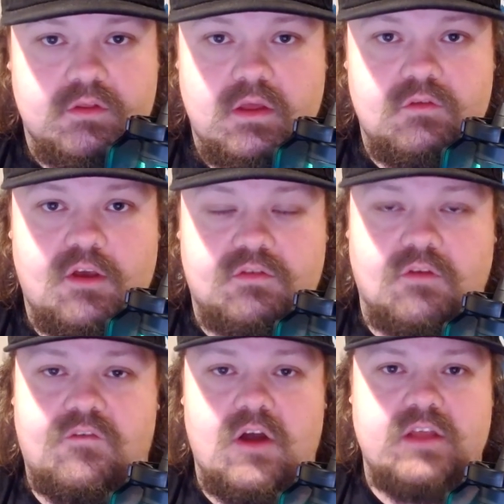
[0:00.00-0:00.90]
things you have to
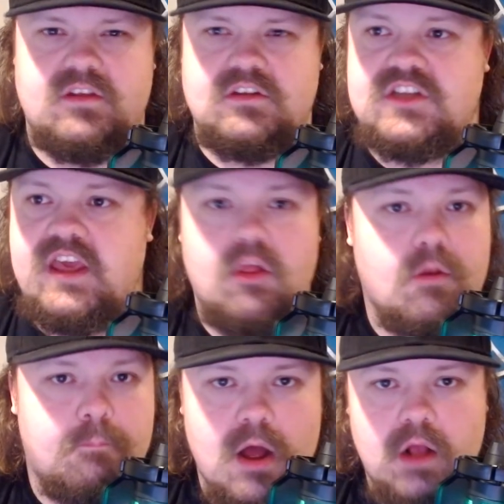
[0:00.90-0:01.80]
fight. These killer
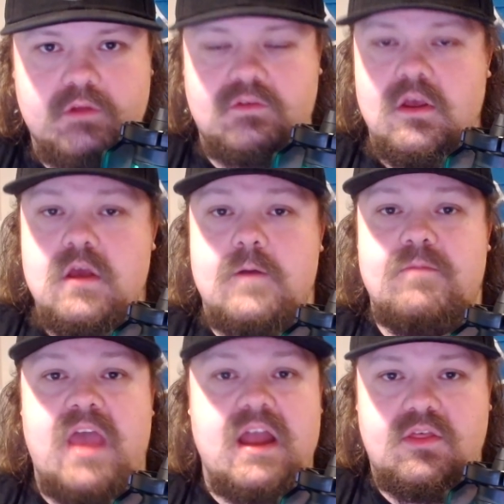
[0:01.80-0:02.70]
bugs.
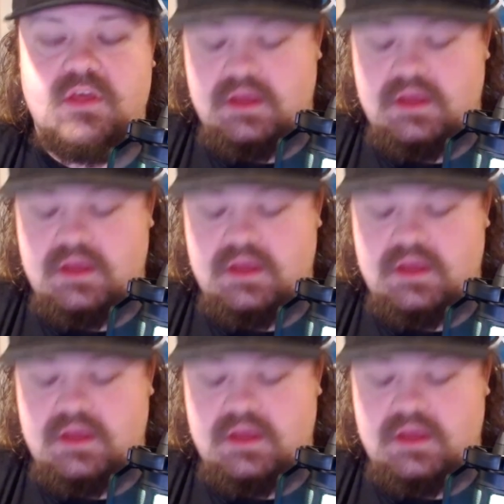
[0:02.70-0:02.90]
Anything